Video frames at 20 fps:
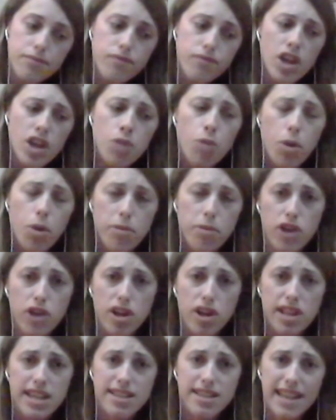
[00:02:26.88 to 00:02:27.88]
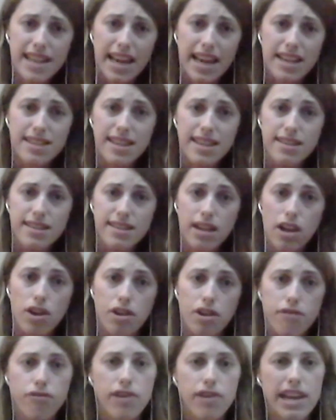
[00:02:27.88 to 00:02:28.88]
what we've got these days is a
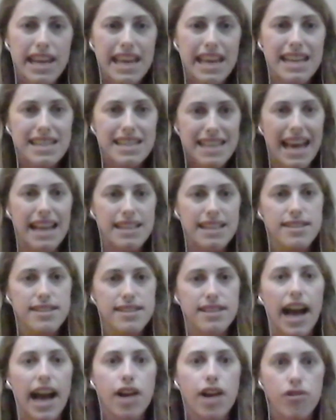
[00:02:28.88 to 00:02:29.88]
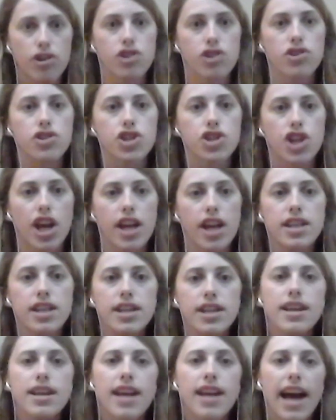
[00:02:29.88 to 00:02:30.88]
lot of really intense agriculture.
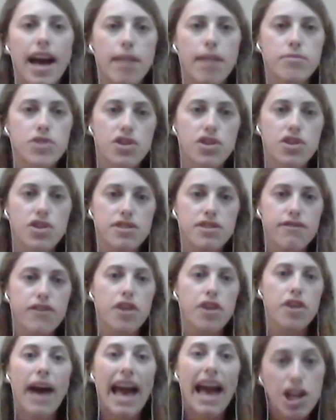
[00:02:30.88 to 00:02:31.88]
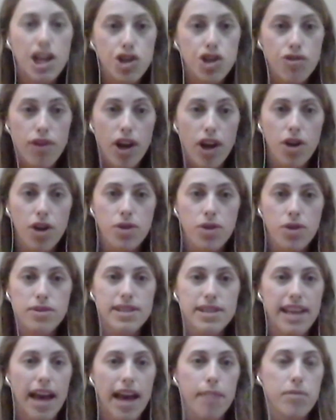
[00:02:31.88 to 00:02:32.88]
So there's fewer
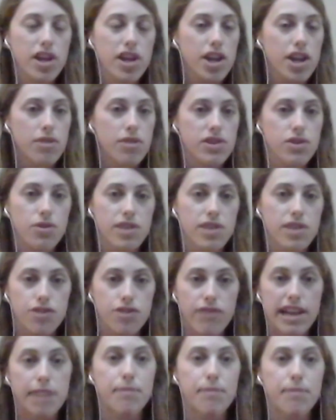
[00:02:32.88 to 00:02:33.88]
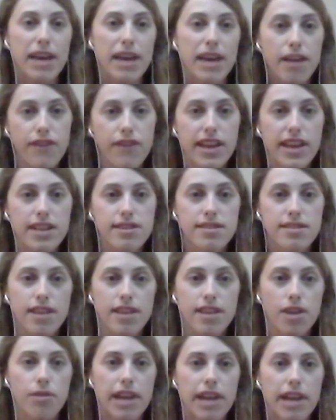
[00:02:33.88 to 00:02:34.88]
hedgerows, there's all these really big fields
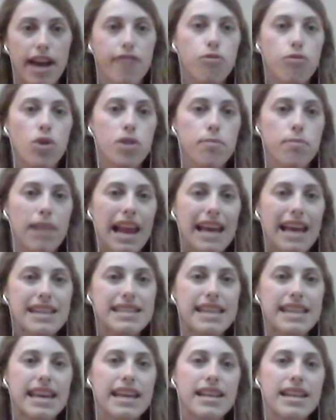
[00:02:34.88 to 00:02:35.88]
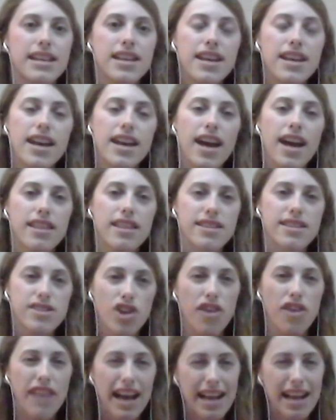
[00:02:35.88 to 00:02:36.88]
that only have one plant in, and there's
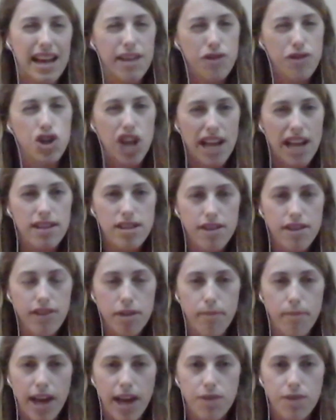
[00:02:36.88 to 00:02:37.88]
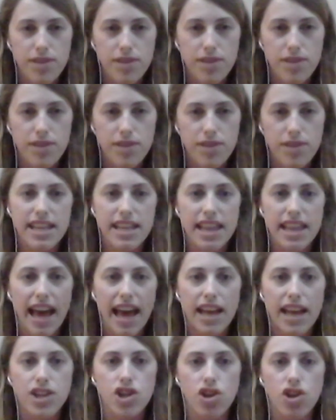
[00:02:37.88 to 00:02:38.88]
not that kind of shelter and biodiversity that
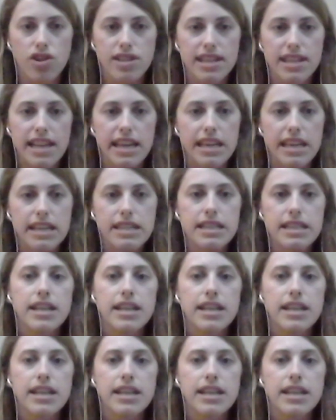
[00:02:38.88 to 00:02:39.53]
hedgehogs need.